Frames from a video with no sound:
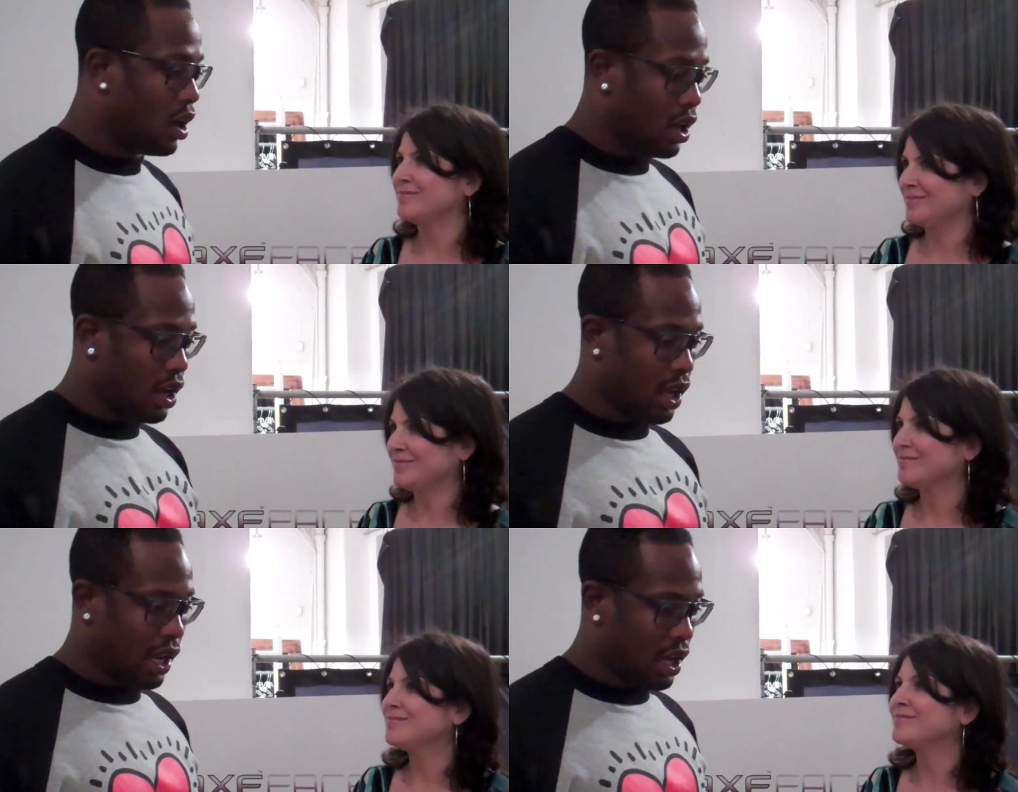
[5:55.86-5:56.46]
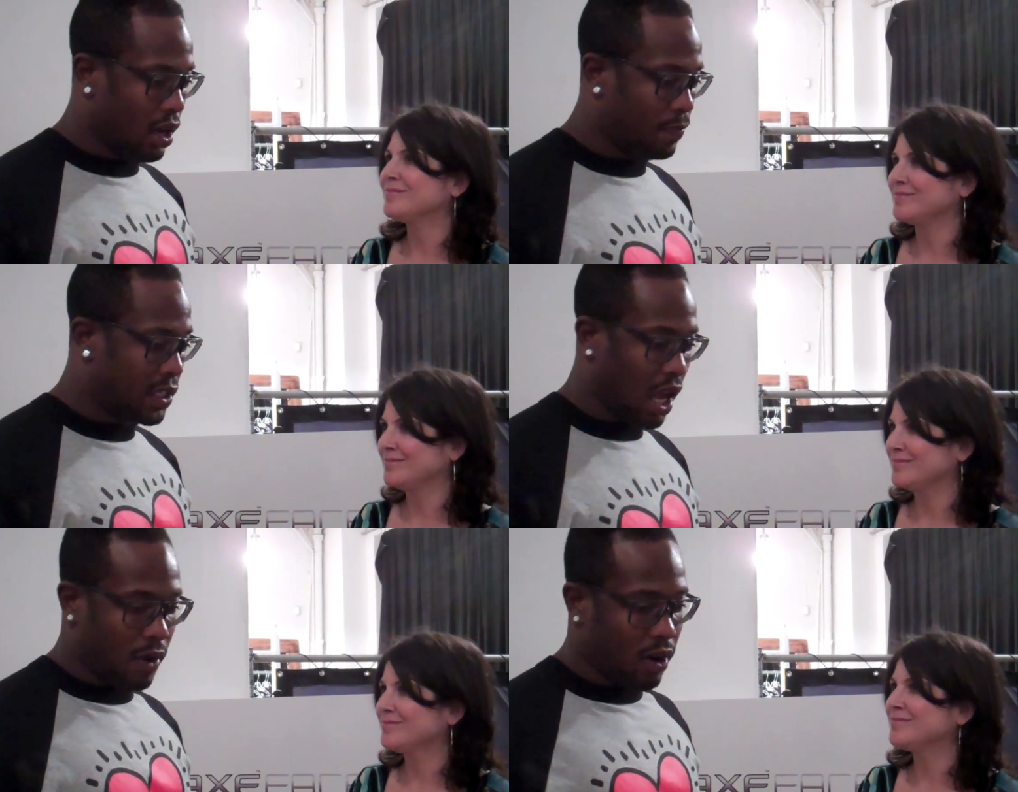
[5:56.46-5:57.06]
Speaker 1: and um,
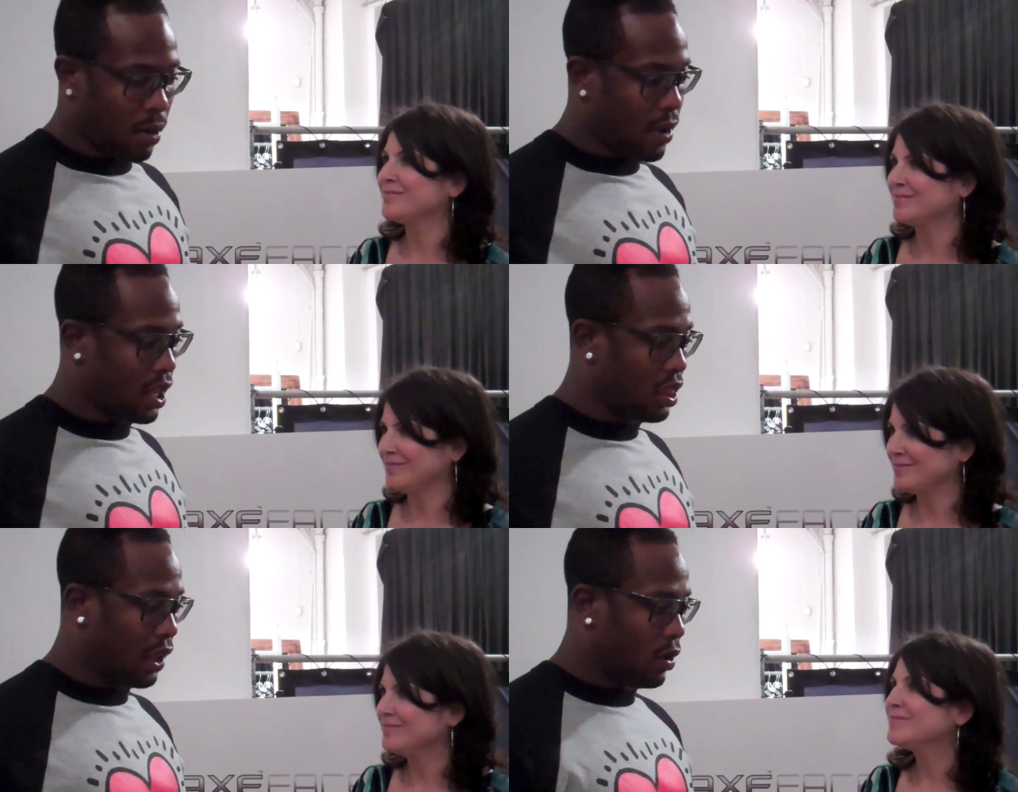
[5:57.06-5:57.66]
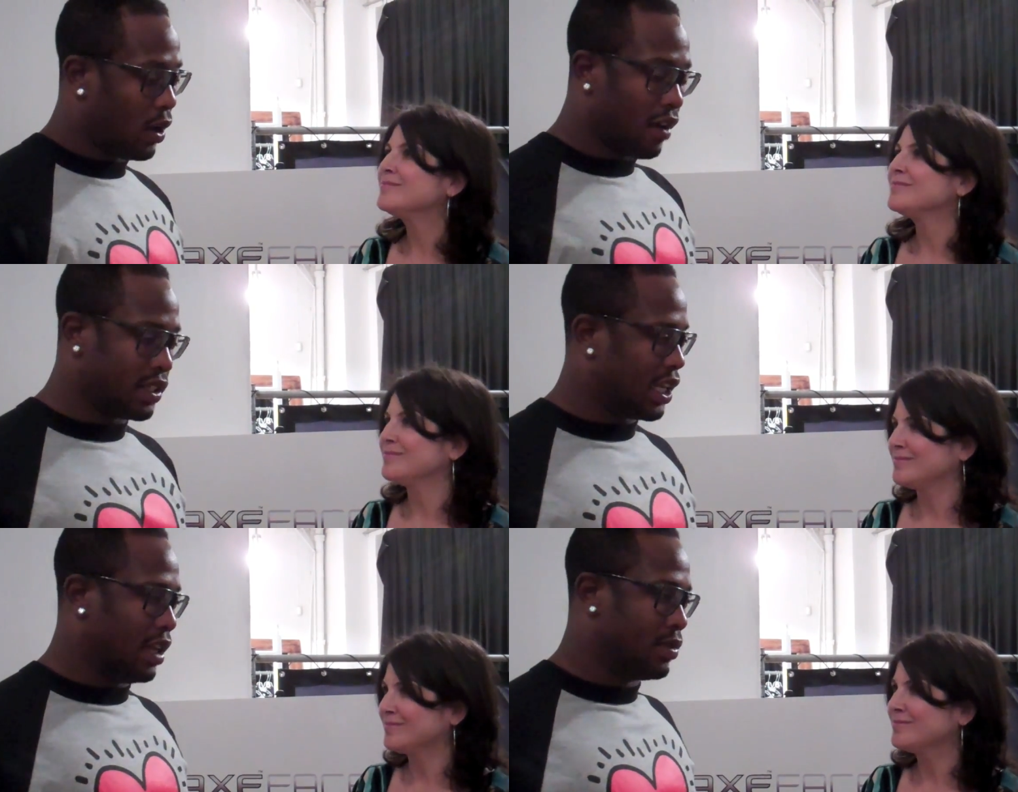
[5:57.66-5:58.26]
Tyrann Mathieu, whatever
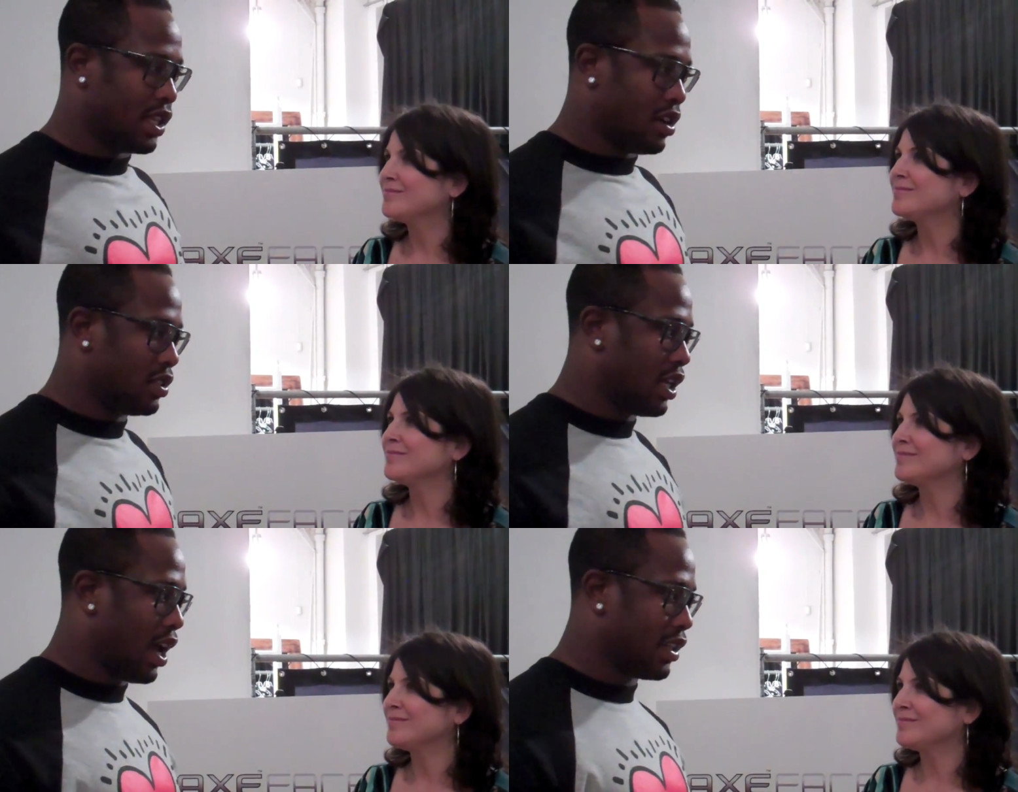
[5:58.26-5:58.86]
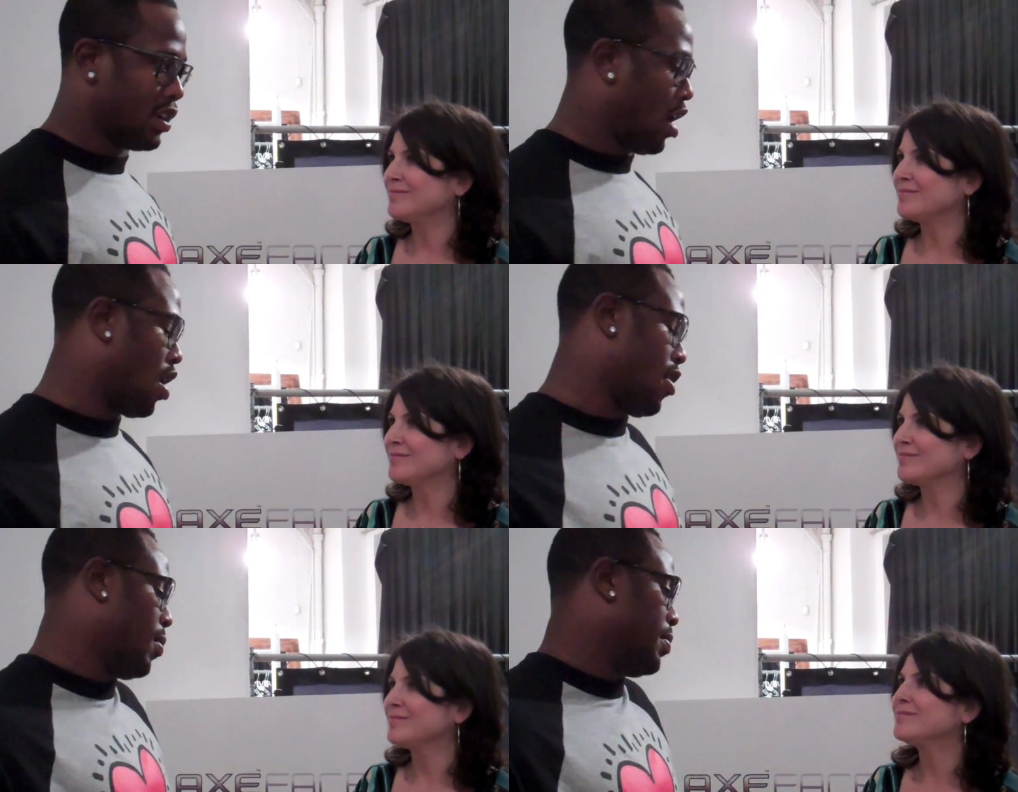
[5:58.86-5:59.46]
teams that those guys, I, I
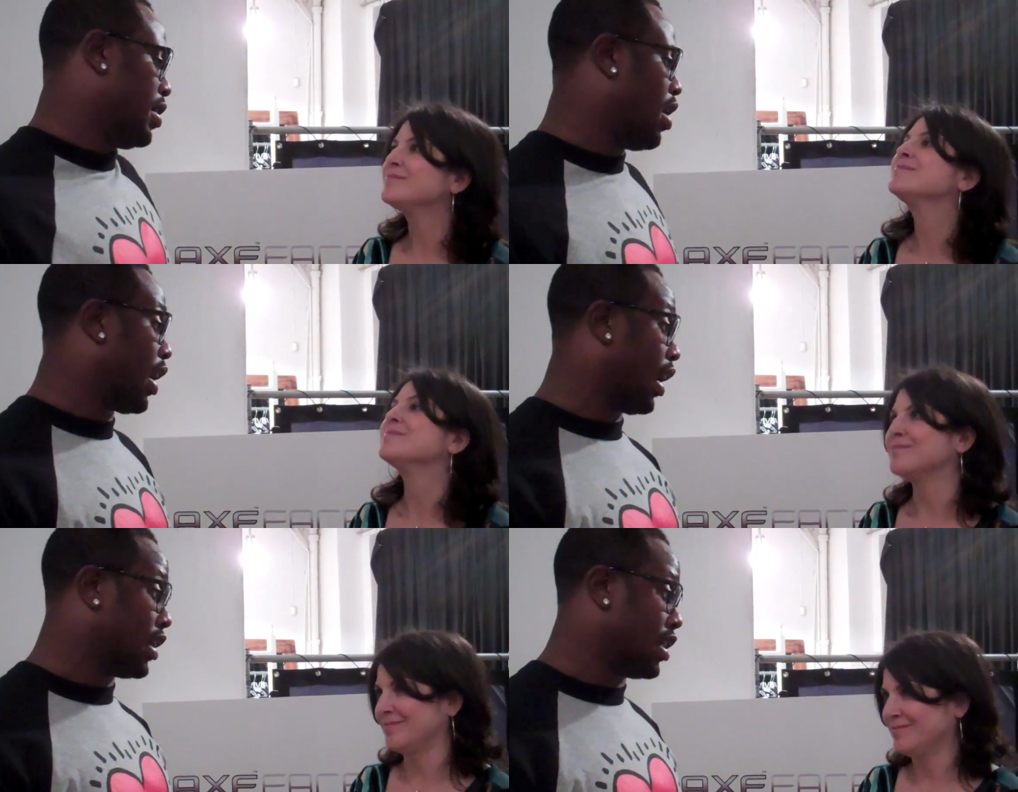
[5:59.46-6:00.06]
hope, you know, I get a